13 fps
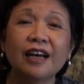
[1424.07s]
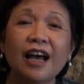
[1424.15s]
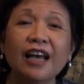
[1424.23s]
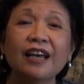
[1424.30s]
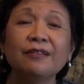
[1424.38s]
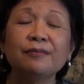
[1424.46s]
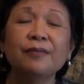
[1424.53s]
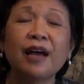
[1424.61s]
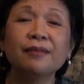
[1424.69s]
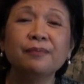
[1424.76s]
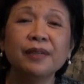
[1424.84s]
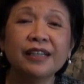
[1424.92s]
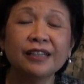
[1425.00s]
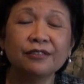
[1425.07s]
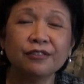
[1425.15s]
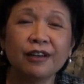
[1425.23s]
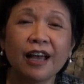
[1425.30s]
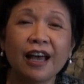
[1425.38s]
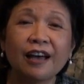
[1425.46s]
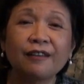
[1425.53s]
I begin to
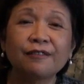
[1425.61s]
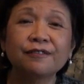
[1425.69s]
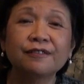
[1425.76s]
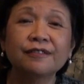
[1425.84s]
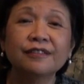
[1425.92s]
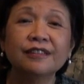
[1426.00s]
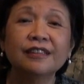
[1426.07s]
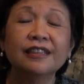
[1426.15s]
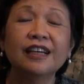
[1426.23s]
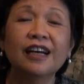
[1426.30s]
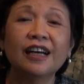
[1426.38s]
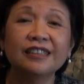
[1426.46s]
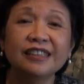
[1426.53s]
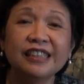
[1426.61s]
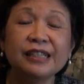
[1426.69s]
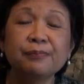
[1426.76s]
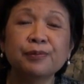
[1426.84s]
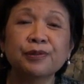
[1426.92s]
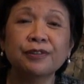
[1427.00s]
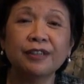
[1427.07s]
have a
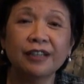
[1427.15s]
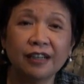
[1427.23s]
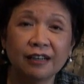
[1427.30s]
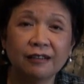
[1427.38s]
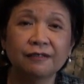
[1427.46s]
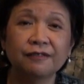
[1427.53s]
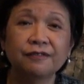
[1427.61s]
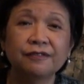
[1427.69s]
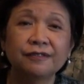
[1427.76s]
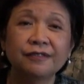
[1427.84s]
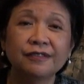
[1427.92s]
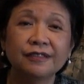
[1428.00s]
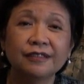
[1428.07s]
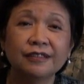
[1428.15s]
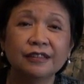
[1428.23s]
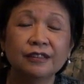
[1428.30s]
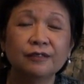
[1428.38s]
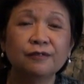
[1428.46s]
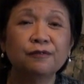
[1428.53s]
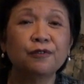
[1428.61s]
deeper love
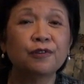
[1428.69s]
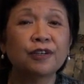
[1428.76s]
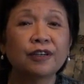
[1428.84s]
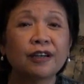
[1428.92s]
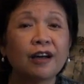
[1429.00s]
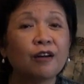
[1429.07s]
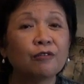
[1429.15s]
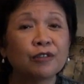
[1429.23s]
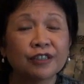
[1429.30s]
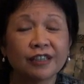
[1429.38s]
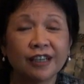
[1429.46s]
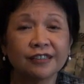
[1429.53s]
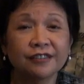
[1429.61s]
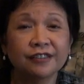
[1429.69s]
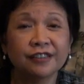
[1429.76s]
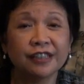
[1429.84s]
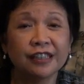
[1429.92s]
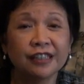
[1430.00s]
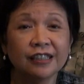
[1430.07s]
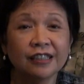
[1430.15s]
for our
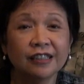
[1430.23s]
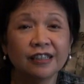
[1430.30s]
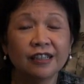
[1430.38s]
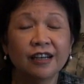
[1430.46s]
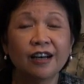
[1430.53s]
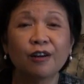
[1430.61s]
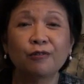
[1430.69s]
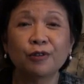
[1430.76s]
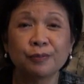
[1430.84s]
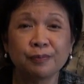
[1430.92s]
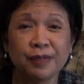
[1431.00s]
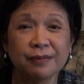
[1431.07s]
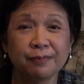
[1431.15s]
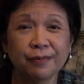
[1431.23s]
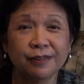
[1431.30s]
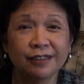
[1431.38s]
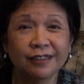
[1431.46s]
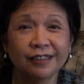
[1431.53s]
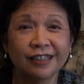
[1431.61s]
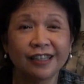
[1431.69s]
country, our people,
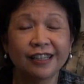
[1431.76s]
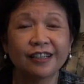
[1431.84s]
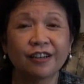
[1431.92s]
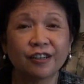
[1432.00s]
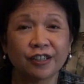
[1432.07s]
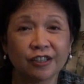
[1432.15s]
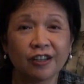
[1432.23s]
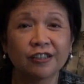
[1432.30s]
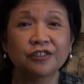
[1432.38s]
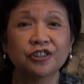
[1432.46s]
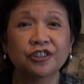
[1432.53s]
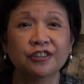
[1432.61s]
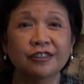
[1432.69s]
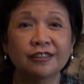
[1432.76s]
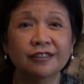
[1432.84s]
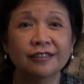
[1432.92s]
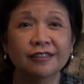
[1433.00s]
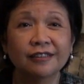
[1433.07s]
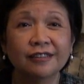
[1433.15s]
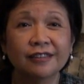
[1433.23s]
and our culture.
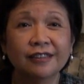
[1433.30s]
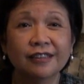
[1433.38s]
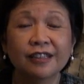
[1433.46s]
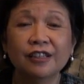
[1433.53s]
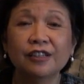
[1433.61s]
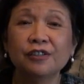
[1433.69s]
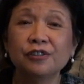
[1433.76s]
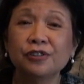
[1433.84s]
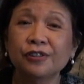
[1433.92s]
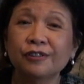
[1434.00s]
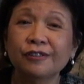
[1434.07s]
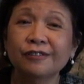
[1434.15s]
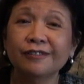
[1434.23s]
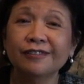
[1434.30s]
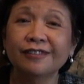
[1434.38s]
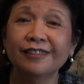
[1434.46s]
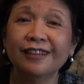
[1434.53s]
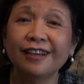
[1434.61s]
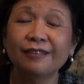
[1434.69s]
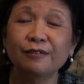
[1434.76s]
So,
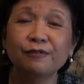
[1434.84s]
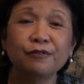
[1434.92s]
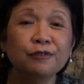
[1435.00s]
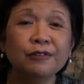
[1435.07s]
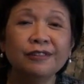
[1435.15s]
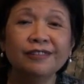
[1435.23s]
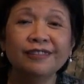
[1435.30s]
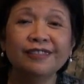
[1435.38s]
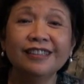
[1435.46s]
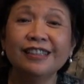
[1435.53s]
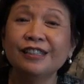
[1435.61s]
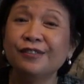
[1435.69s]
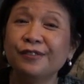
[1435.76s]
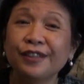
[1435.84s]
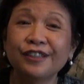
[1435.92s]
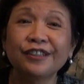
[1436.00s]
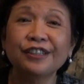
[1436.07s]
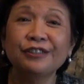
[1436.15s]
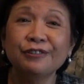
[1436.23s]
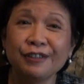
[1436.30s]
food is
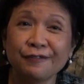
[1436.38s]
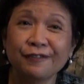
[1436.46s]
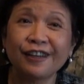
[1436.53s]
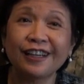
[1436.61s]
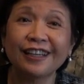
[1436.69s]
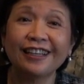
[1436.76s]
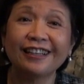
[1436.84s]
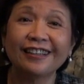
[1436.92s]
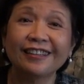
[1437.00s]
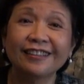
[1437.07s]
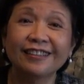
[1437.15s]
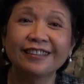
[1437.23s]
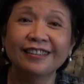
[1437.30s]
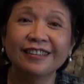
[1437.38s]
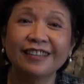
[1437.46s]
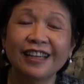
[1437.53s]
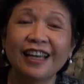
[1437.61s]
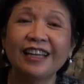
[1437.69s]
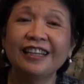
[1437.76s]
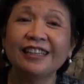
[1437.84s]
very unifying,
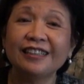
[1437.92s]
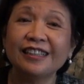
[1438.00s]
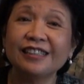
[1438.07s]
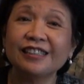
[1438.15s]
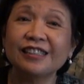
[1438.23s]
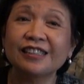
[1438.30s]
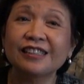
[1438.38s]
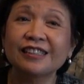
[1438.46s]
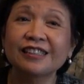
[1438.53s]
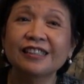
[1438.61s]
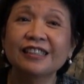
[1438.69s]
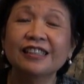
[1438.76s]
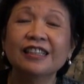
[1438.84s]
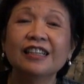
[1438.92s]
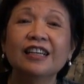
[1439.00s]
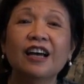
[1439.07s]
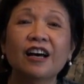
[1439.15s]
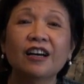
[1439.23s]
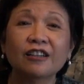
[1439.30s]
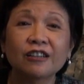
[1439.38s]
and it is
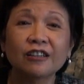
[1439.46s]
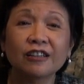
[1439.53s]
a